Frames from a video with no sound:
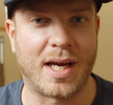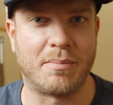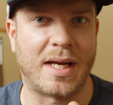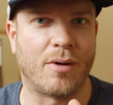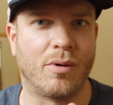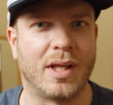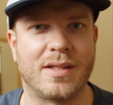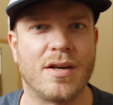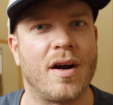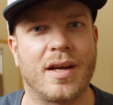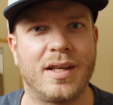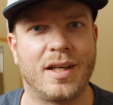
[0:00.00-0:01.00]
I'm not really
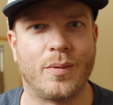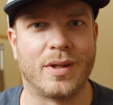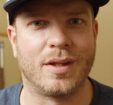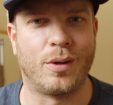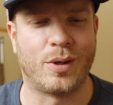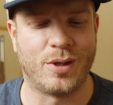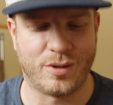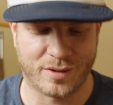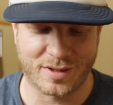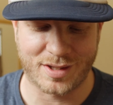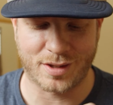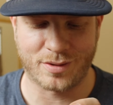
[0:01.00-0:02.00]
talking to anyone
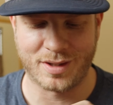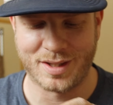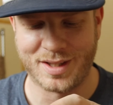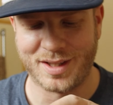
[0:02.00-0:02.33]
local. So